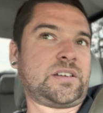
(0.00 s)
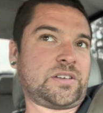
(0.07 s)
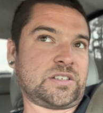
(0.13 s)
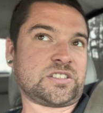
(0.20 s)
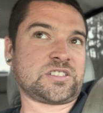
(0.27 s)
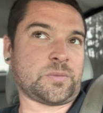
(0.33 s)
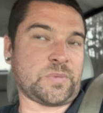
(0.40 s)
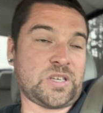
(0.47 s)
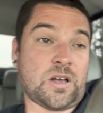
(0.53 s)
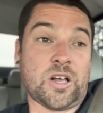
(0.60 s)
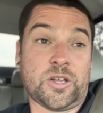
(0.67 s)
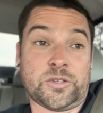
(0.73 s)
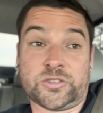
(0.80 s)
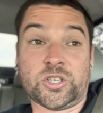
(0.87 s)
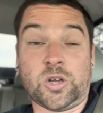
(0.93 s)
Some of
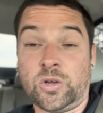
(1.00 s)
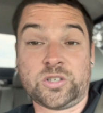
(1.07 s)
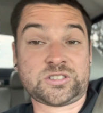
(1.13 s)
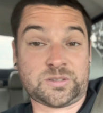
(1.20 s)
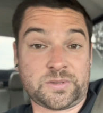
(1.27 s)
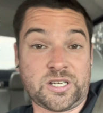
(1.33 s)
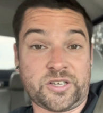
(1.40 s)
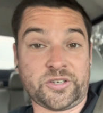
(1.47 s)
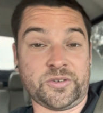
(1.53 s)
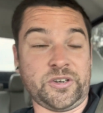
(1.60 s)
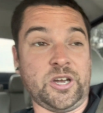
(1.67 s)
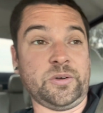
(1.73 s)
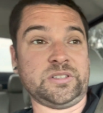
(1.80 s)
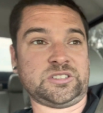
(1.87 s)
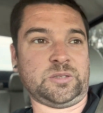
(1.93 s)
y'all don't
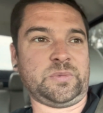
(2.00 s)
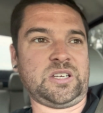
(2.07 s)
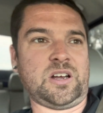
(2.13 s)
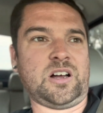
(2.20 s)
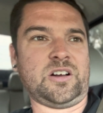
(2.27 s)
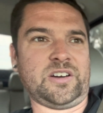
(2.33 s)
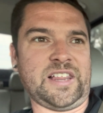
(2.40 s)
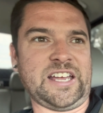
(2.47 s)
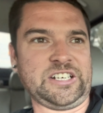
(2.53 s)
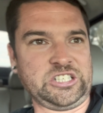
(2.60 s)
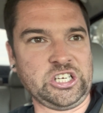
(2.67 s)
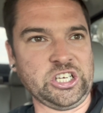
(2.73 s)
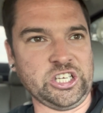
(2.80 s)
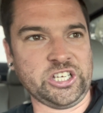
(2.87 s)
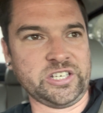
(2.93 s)
know it. Some of y'all are like,
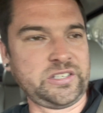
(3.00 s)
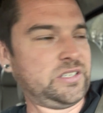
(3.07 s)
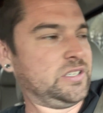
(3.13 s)
duh.